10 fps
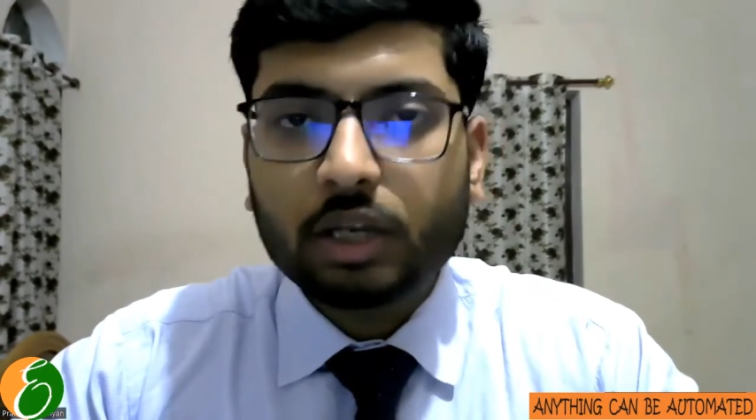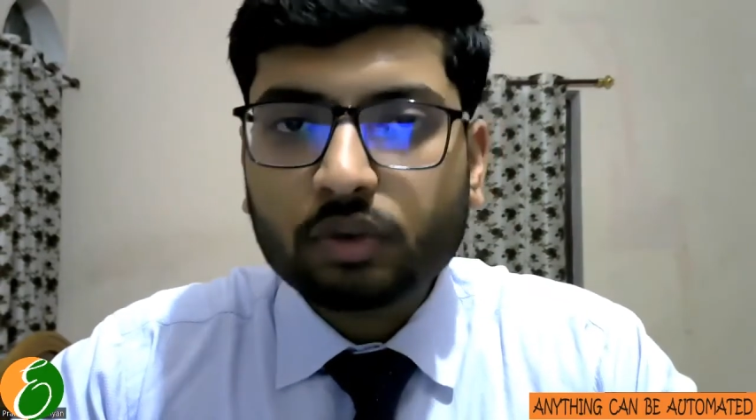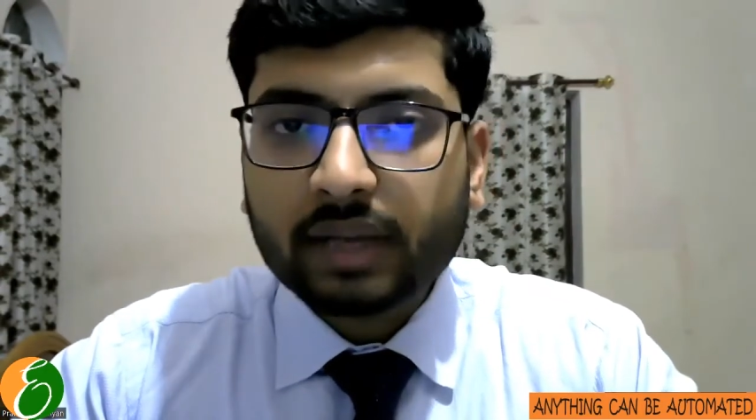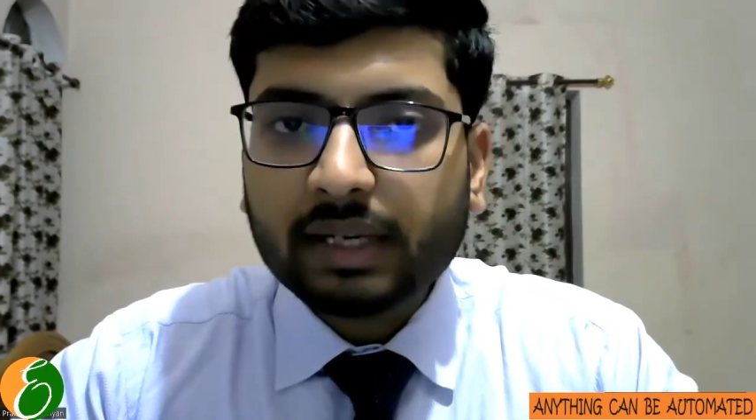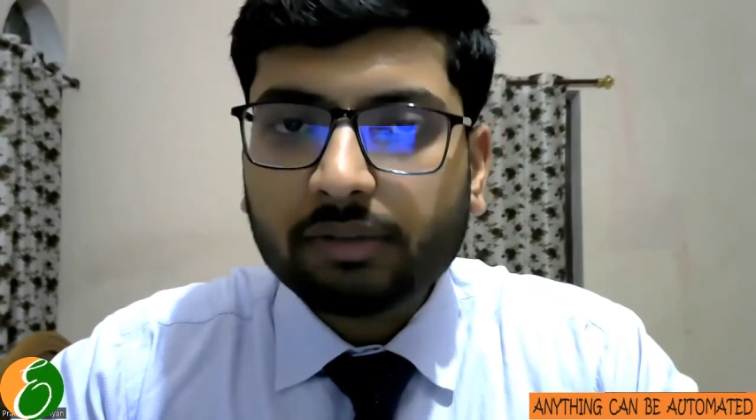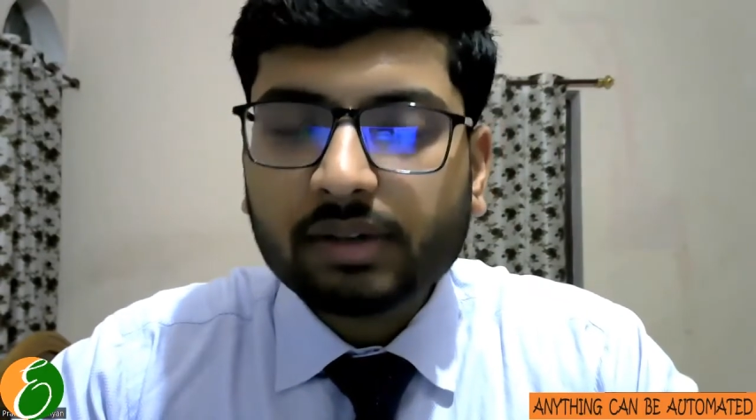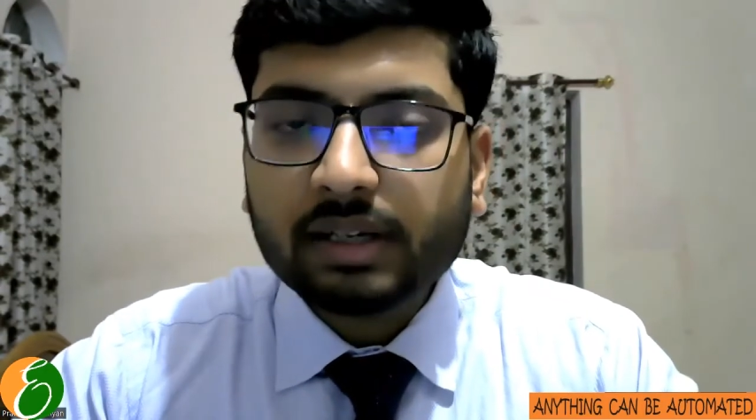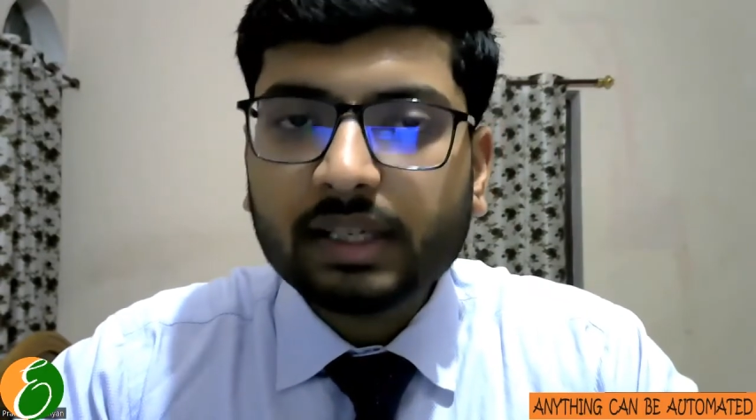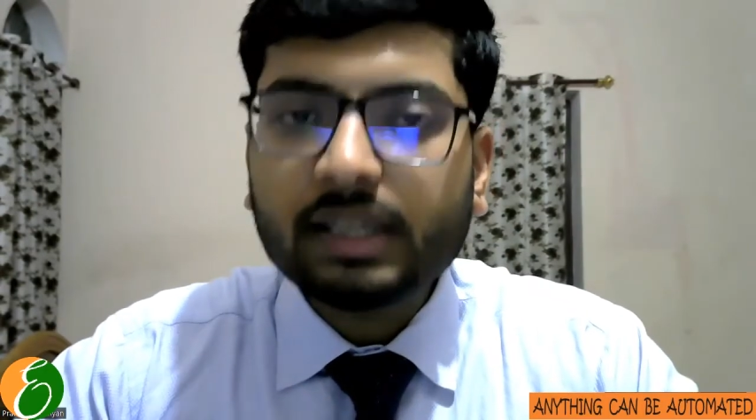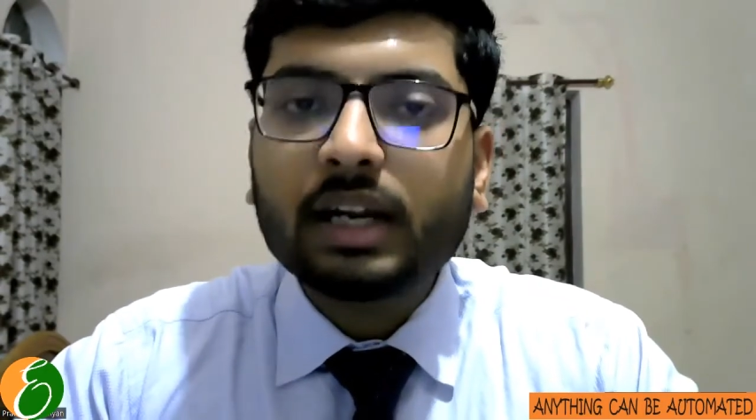you can
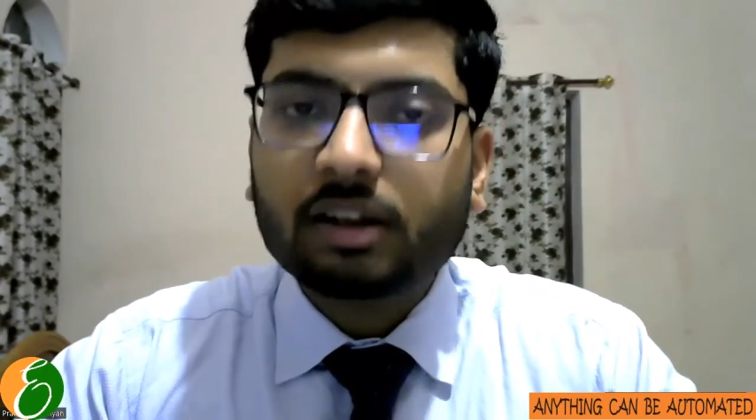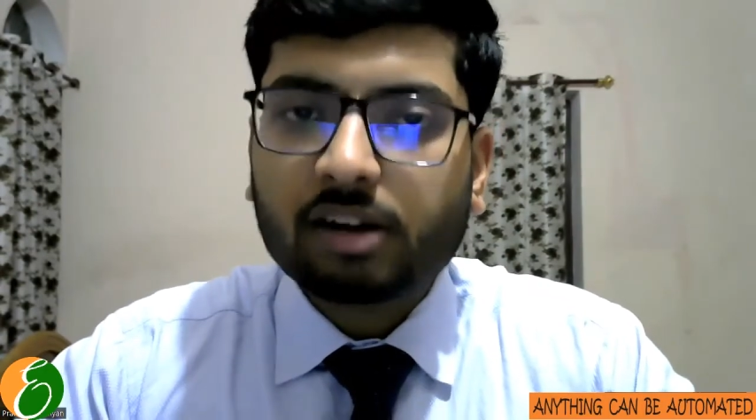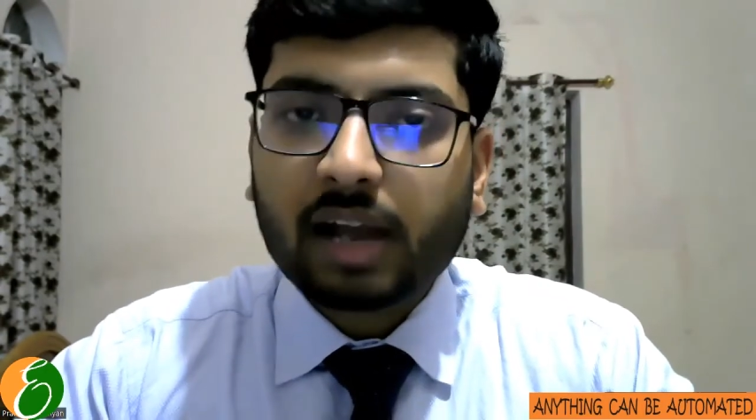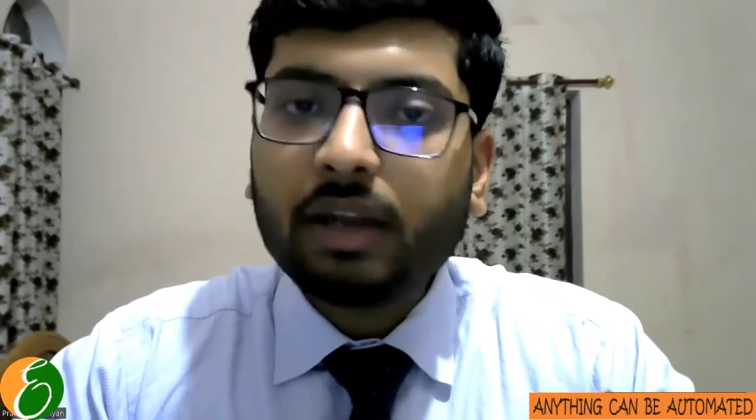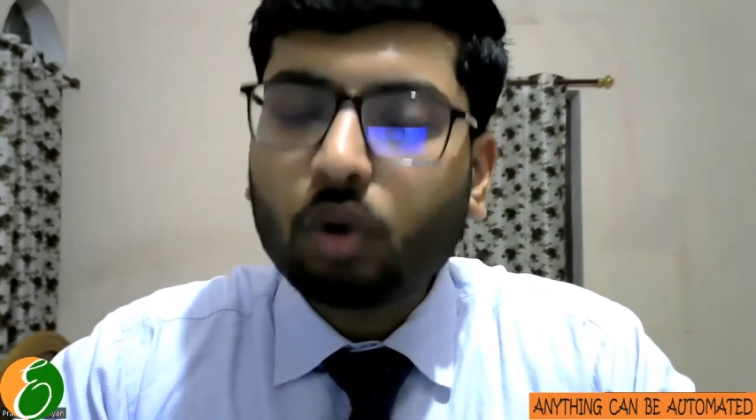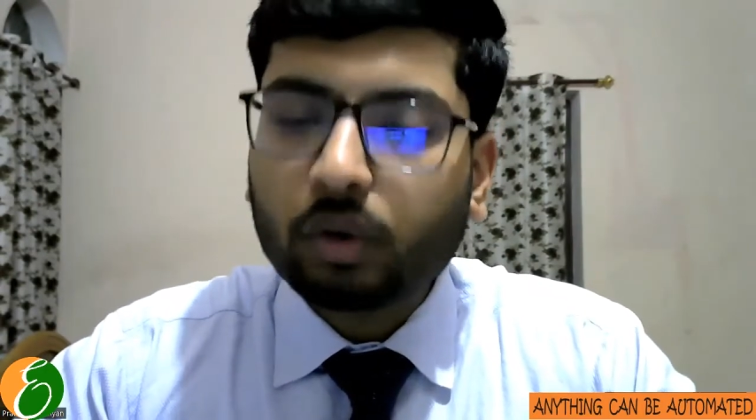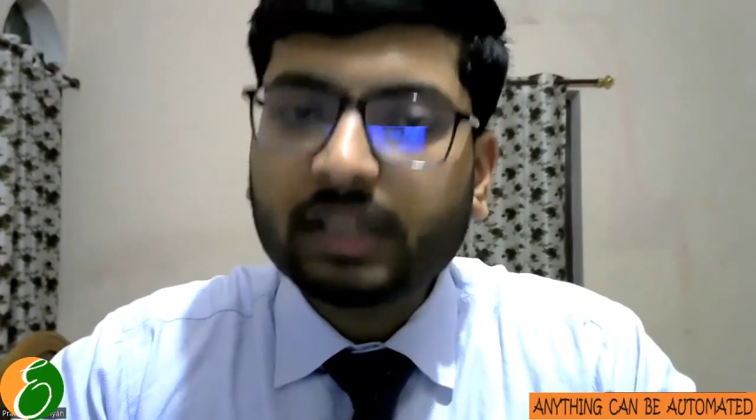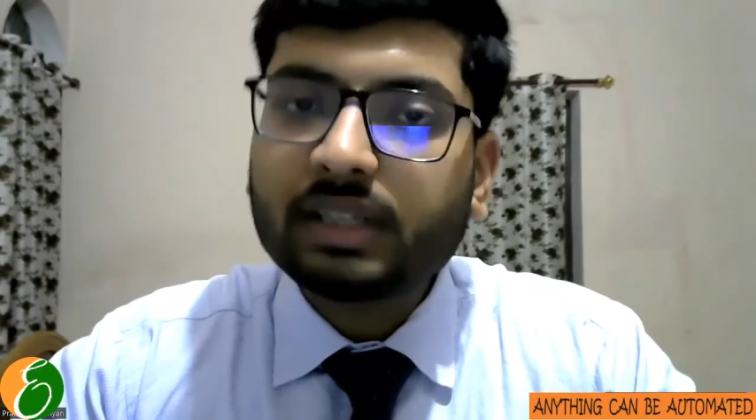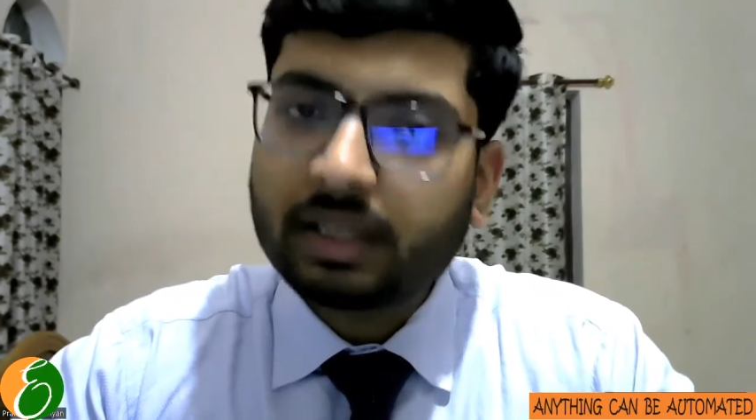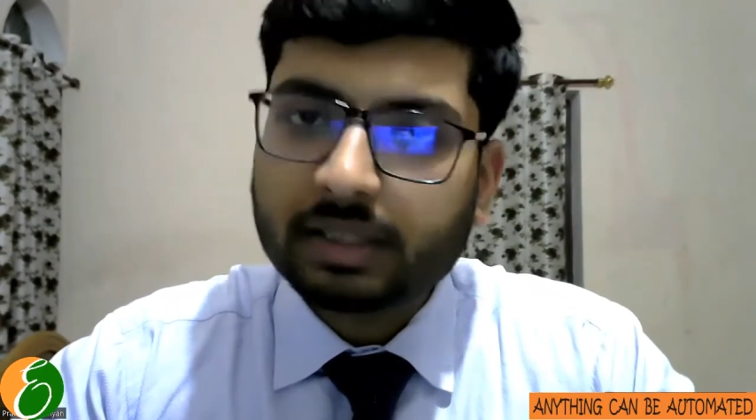definitely try
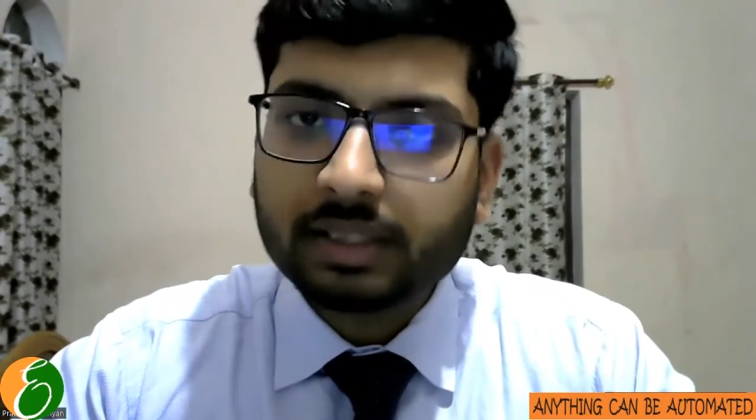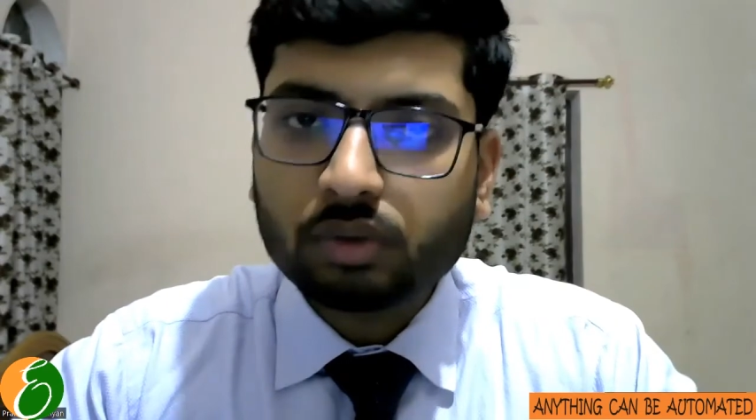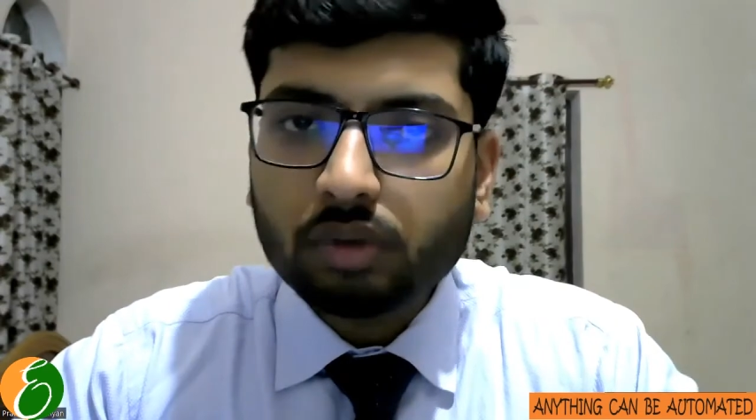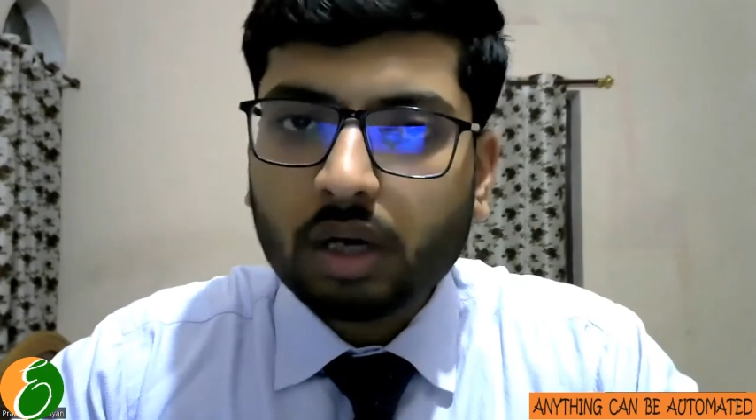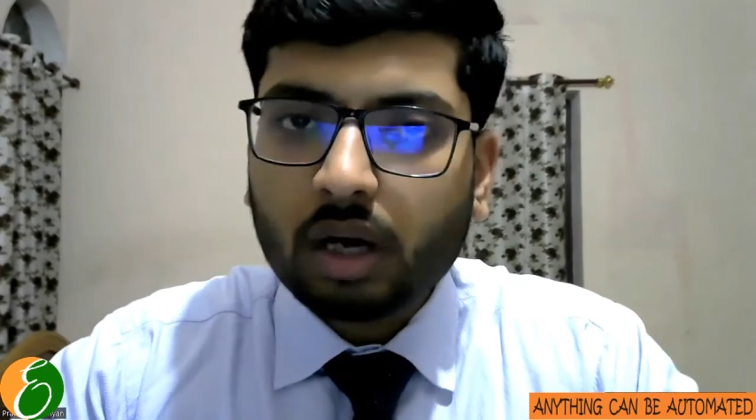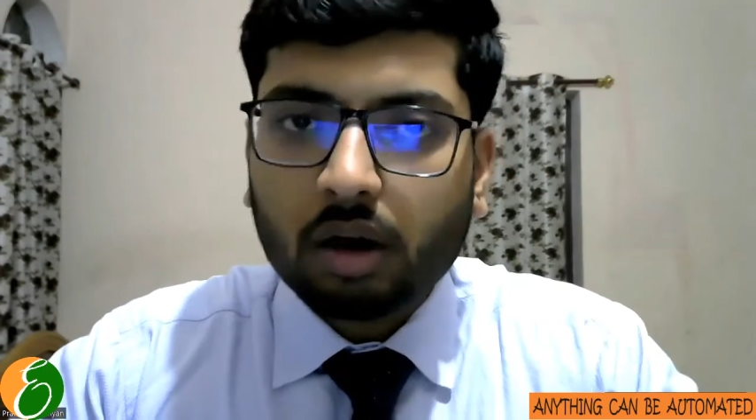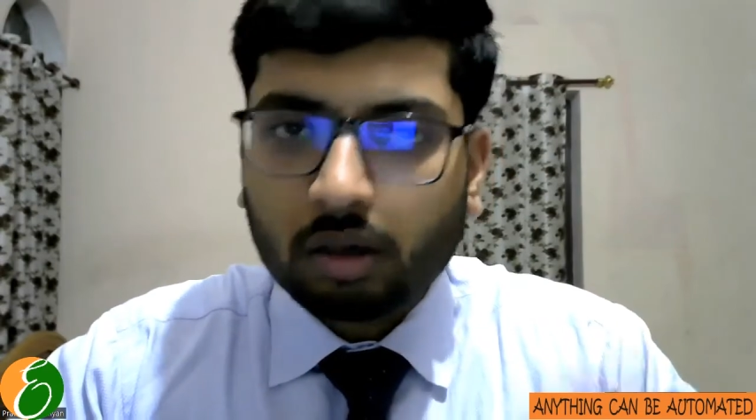locate 32